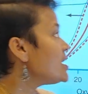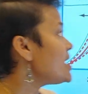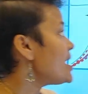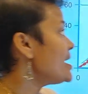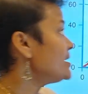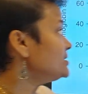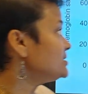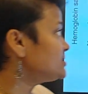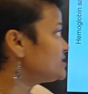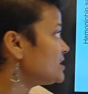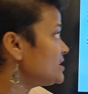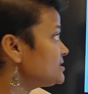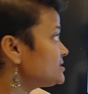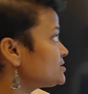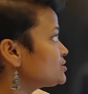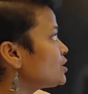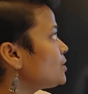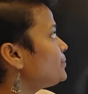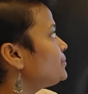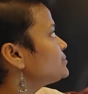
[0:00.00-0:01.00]
And
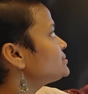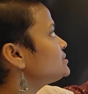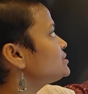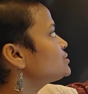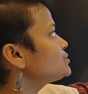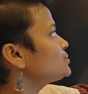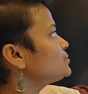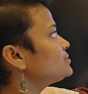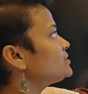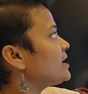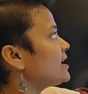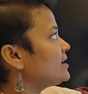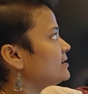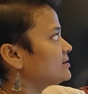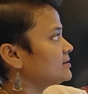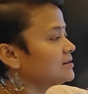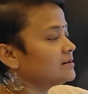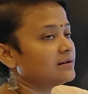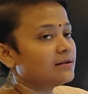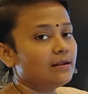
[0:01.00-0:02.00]
just opposite to
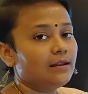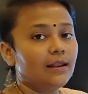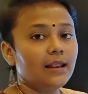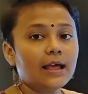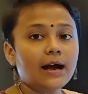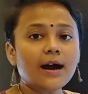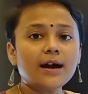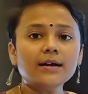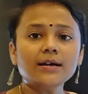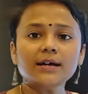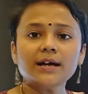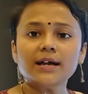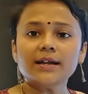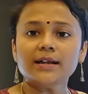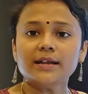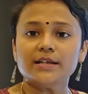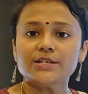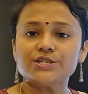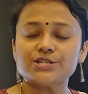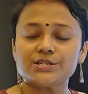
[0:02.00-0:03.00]
that, lung
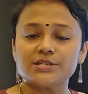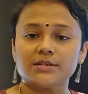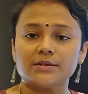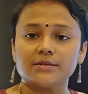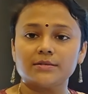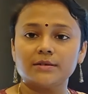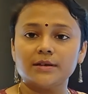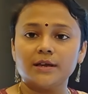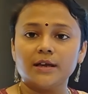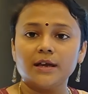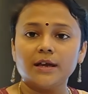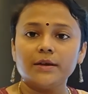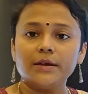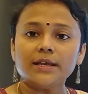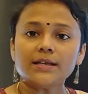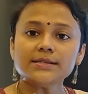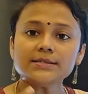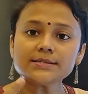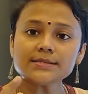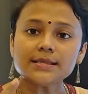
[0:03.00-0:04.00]
condition.
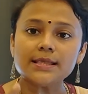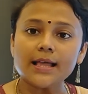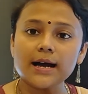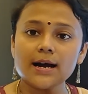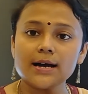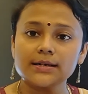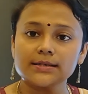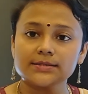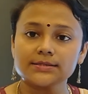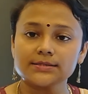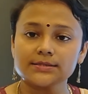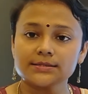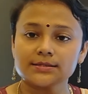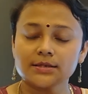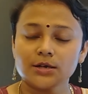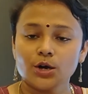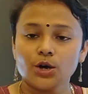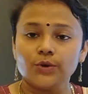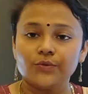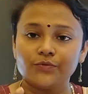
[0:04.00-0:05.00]
In lungs,
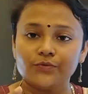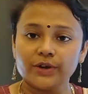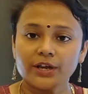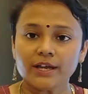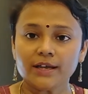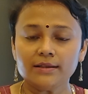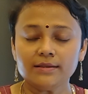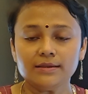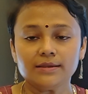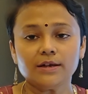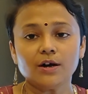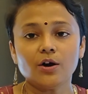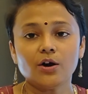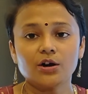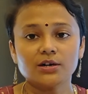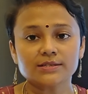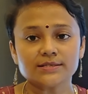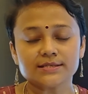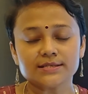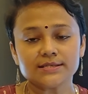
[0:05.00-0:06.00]
when the
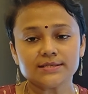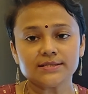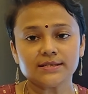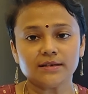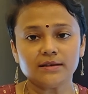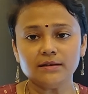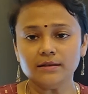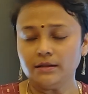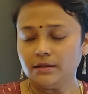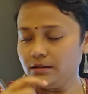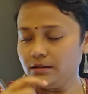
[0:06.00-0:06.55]
oxygen